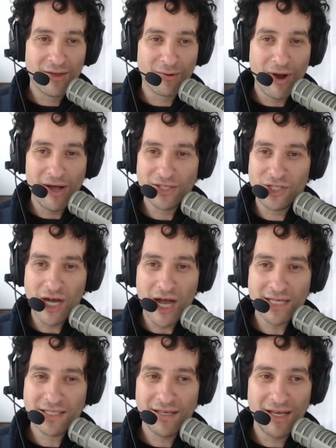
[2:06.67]
They're all
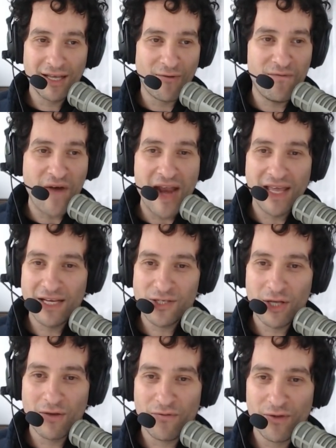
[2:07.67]
jostling. They're fighting
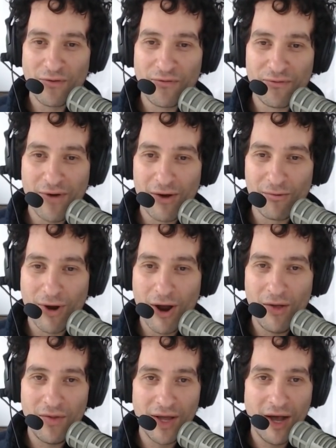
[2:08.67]
each other for the front
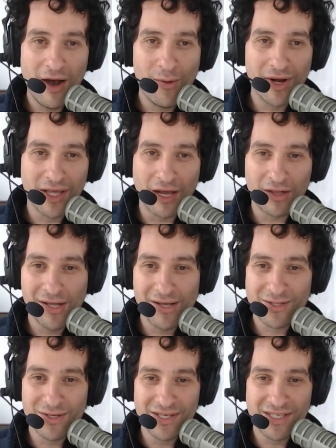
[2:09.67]
row. They all want to get
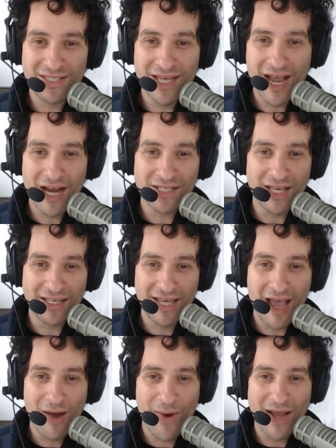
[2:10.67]
closer to the stage. They
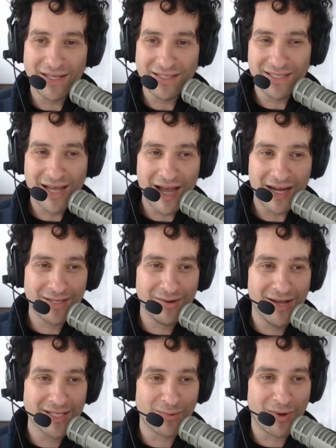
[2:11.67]
can't wait to talk to us.